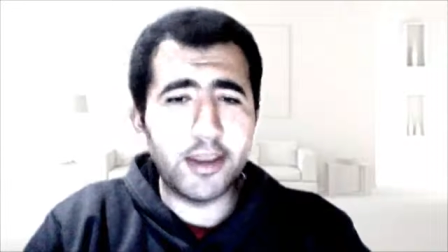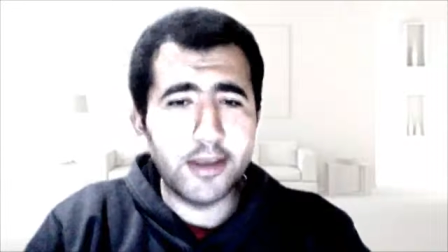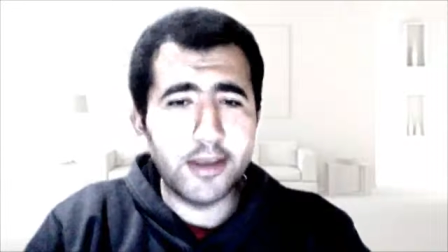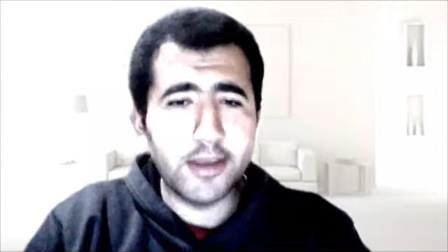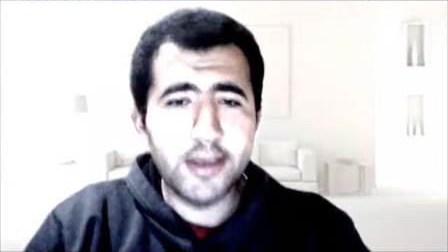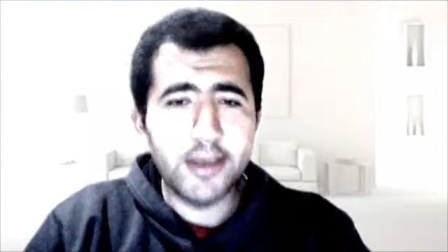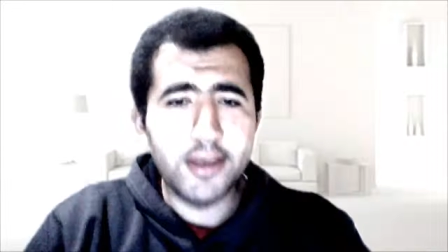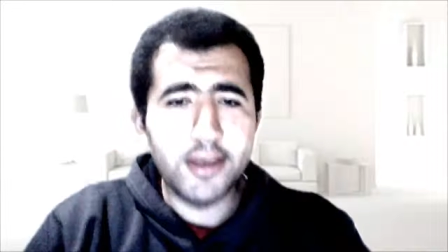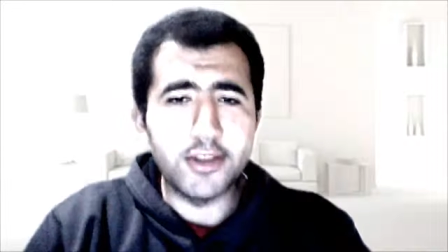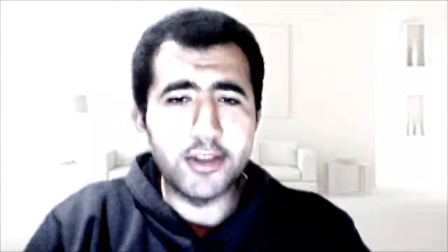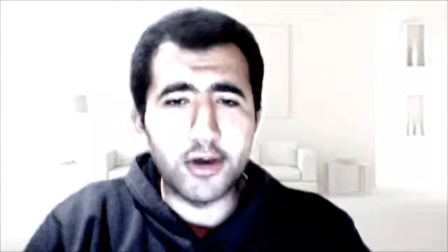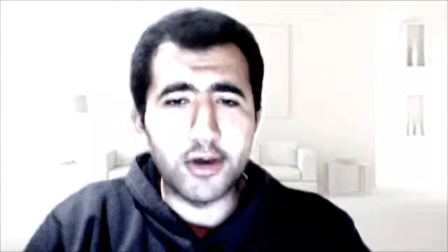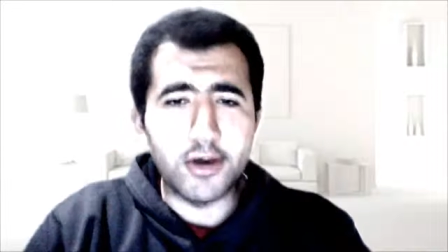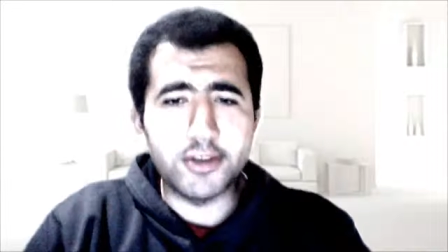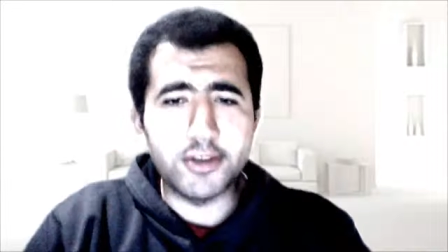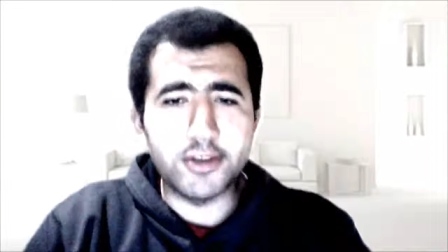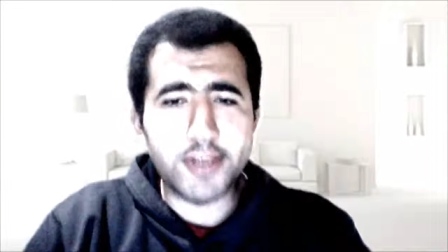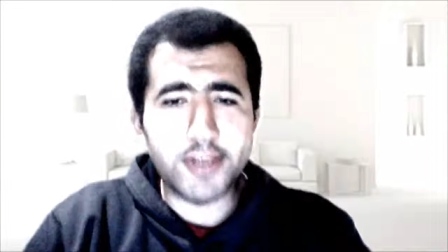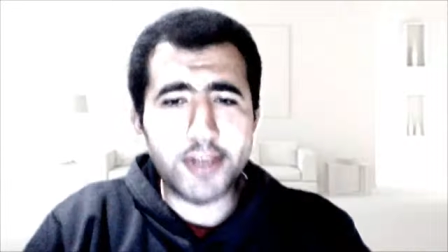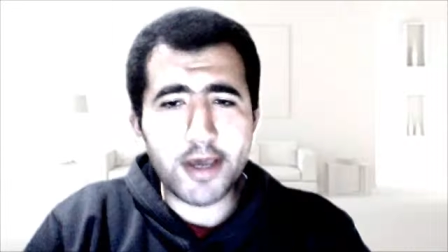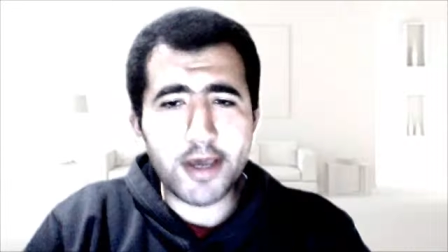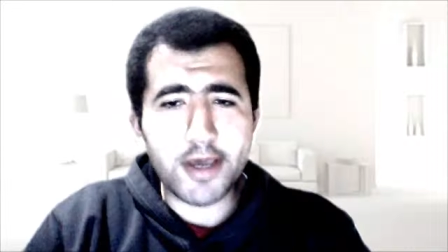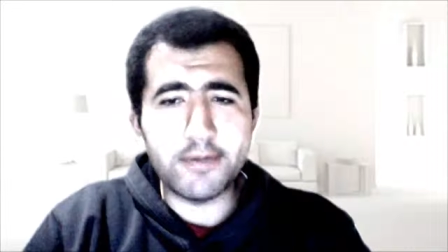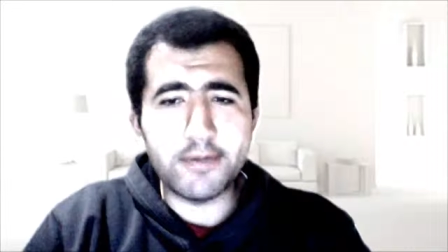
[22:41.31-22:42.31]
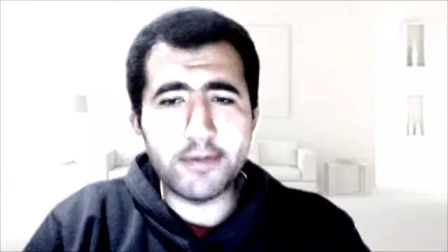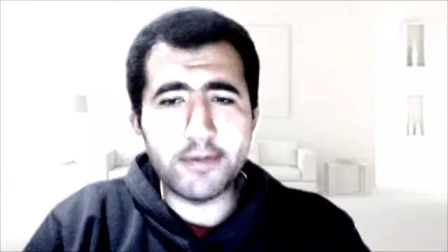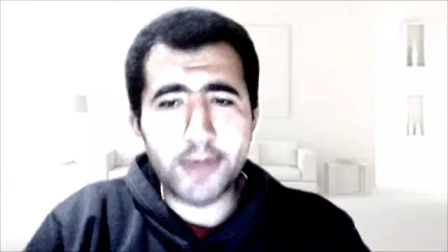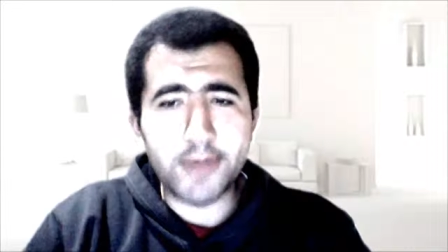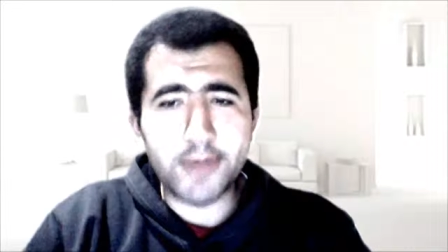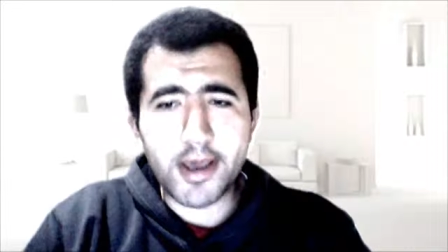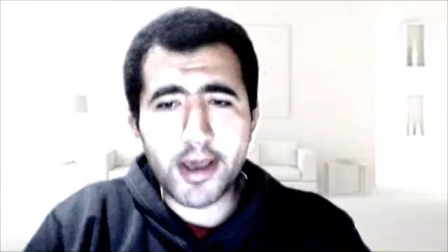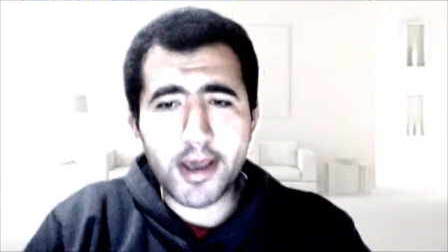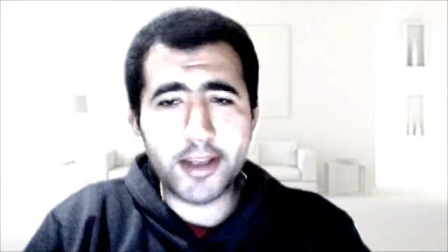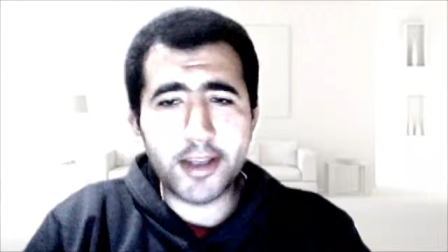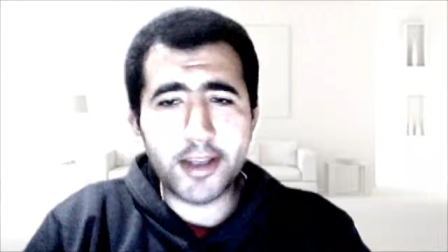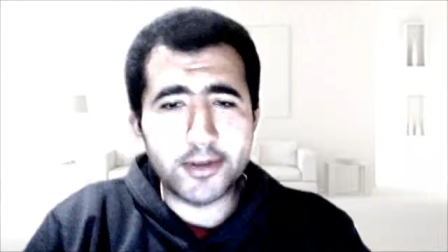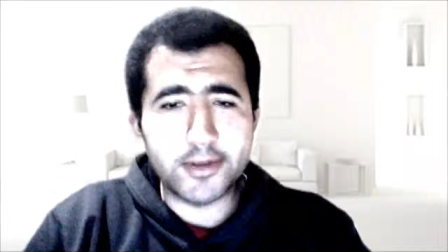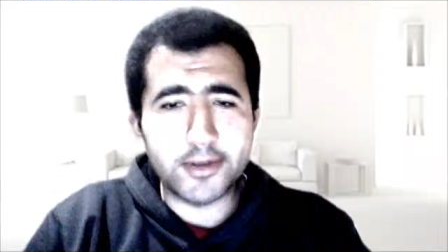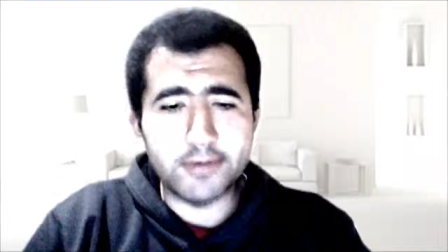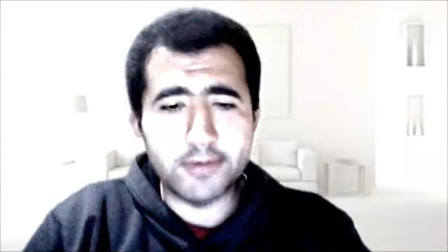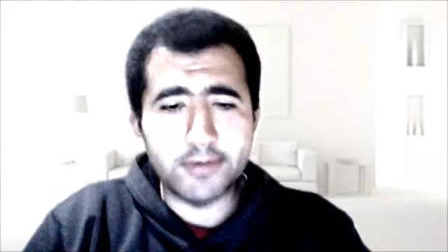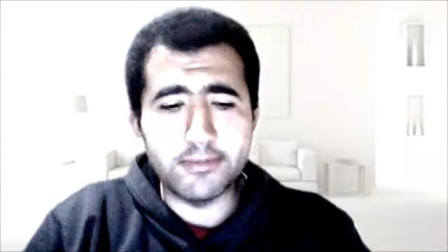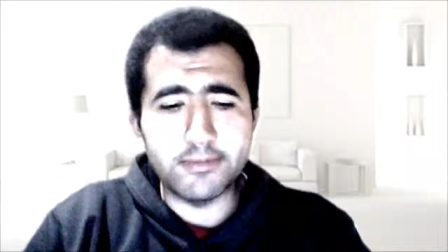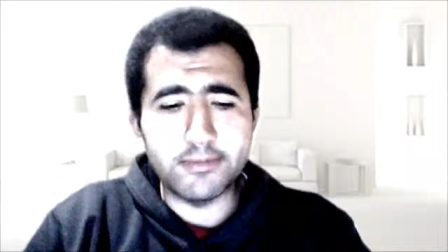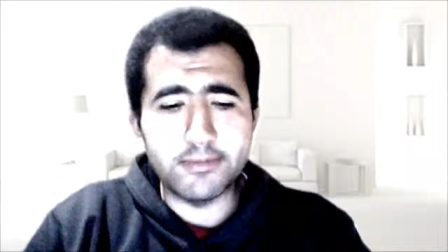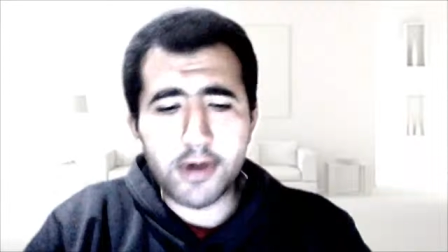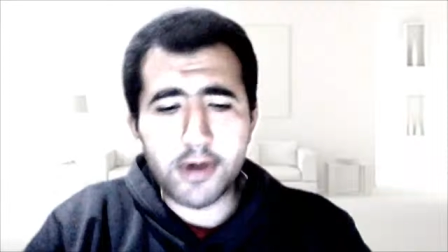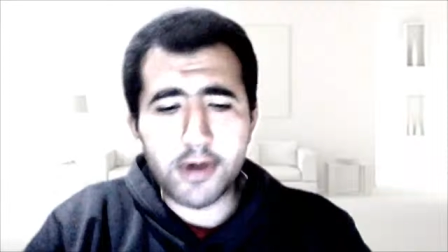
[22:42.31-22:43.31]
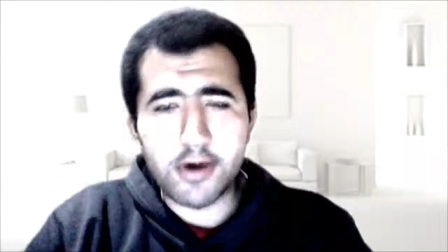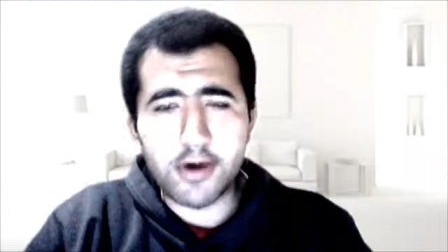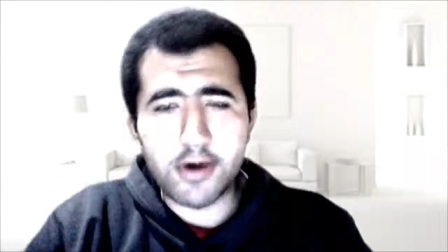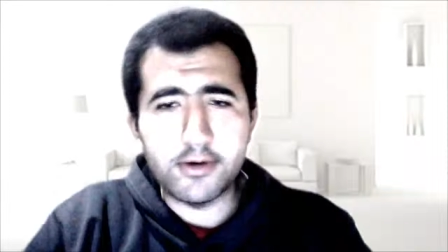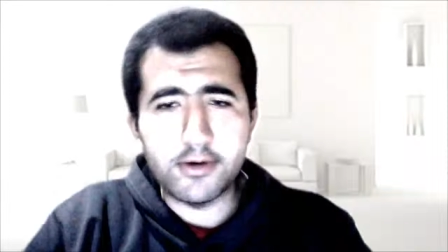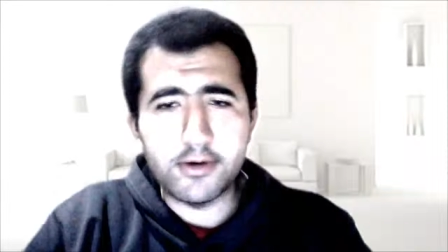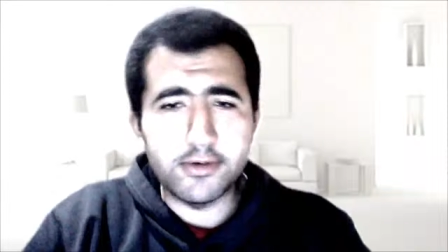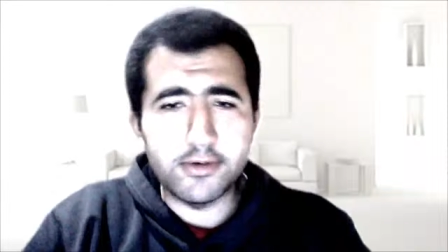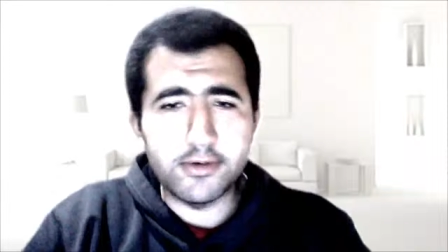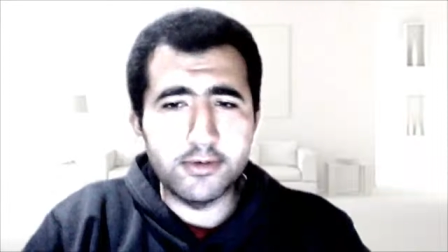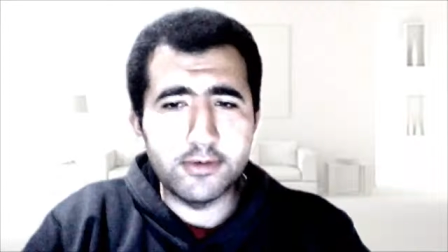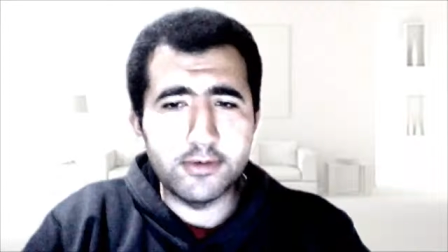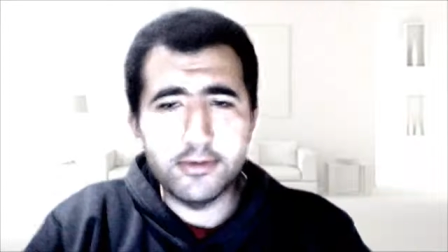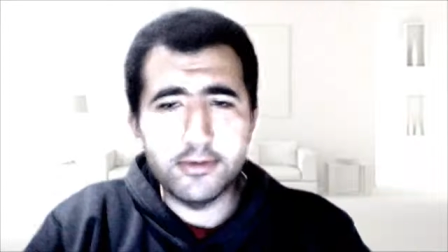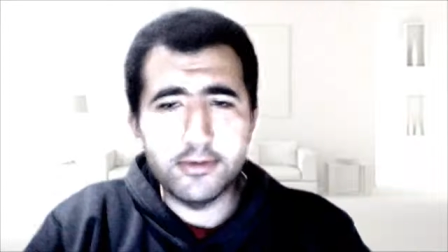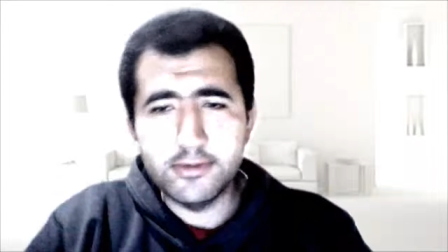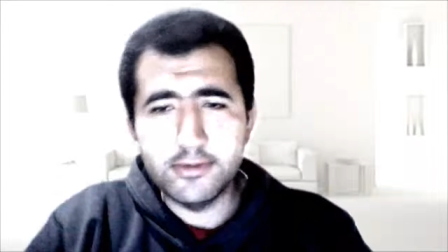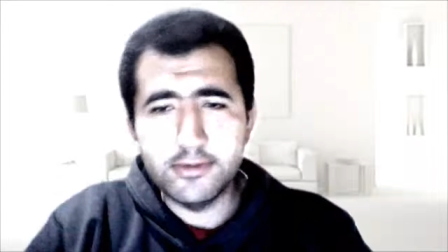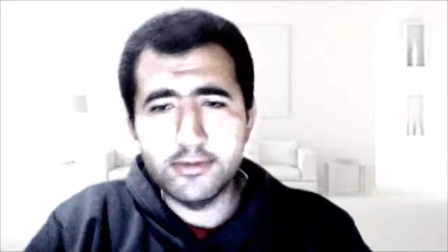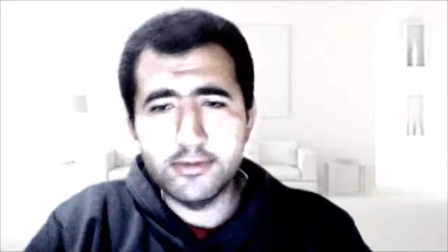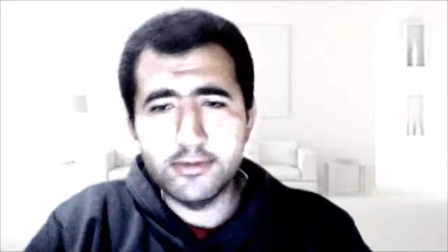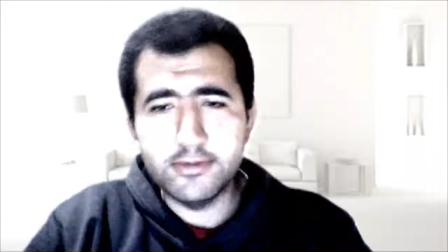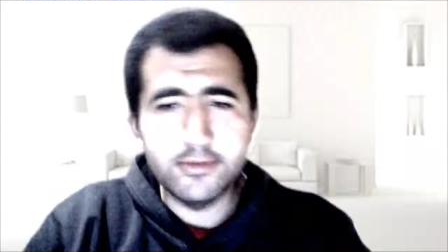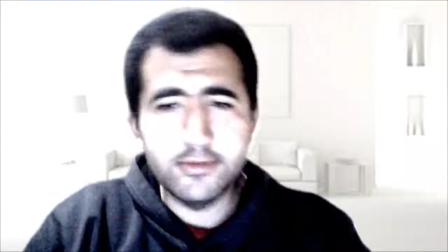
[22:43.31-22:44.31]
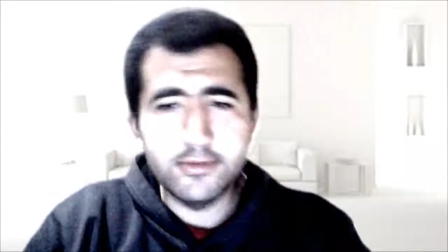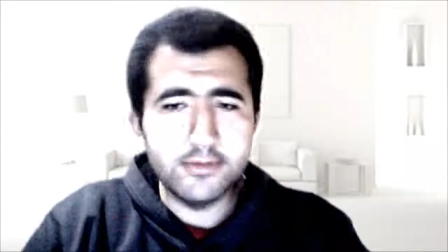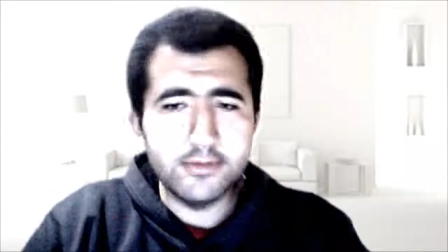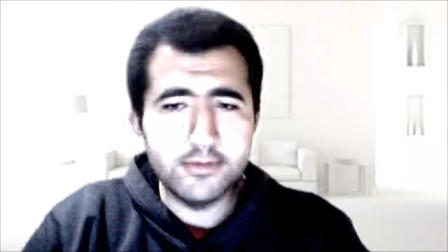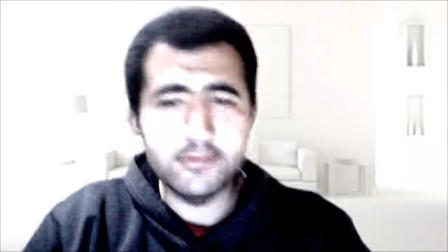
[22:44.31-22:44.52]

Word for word: Don't you come back no more.